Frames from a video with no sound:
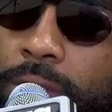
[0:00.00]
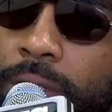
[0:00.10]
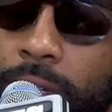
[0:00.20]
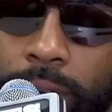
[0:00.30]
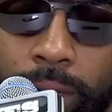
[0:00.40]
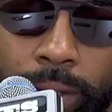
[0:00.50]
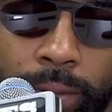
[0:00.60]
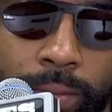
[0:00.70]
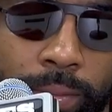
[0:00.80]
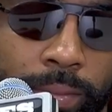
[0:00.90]

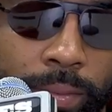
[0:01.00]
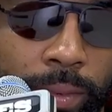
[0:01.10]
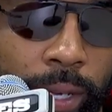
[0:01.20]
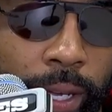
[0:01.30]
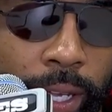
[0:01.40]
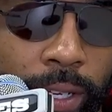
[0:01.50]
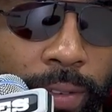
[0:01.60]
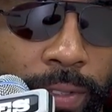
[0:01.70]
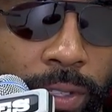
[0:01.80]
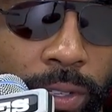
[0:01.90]
Um, I, I
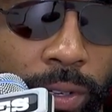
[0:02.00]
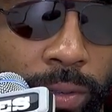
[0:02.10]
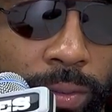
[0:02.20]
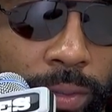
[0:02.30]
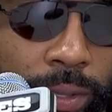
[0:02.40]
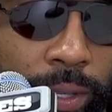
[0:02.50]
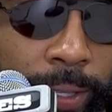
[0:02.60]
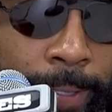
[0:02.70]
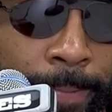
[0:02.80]
definitely don't um,